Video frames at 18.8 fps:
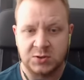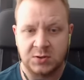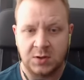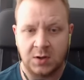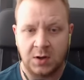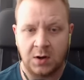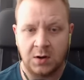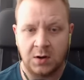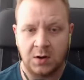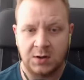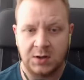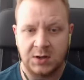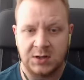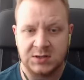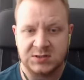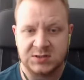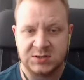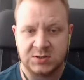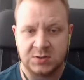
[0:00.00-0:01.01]

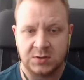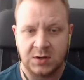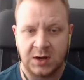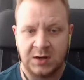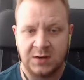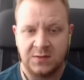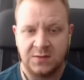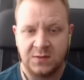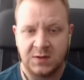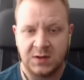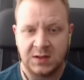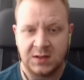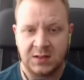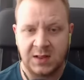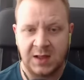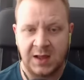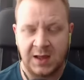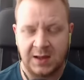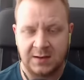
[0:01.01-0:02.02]
artist or anything like
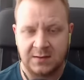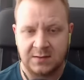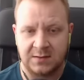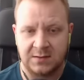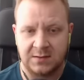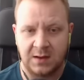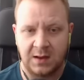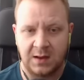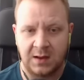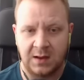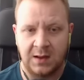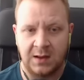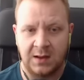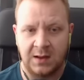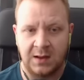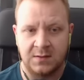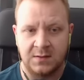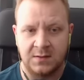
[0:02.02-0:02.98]
that, and